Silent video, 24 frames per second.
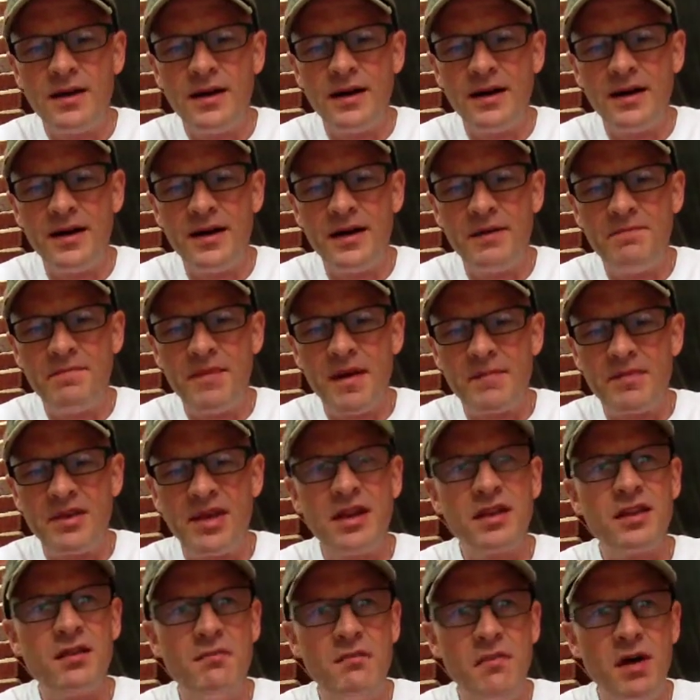I'm
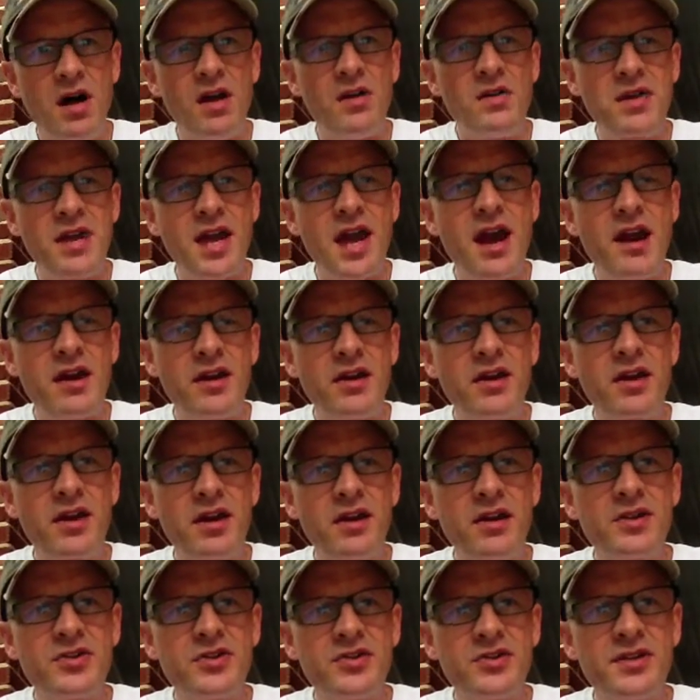getting the malt
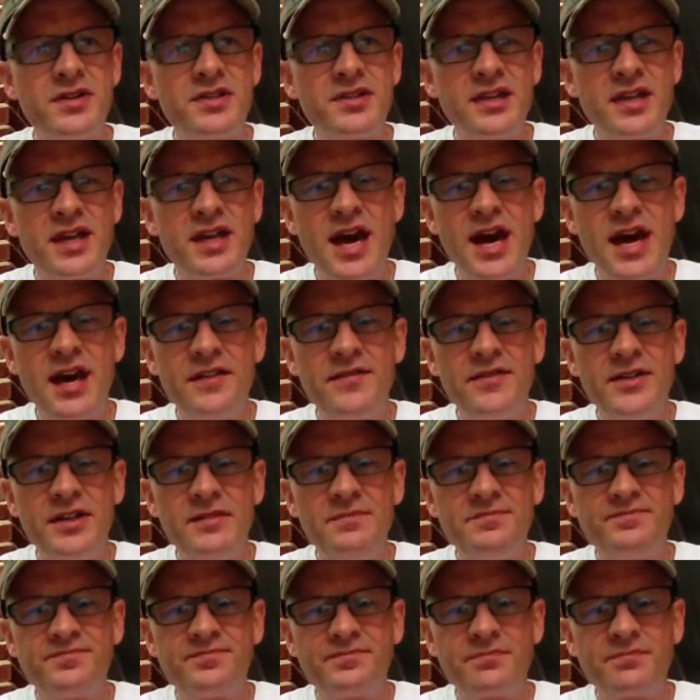characteristic out of it.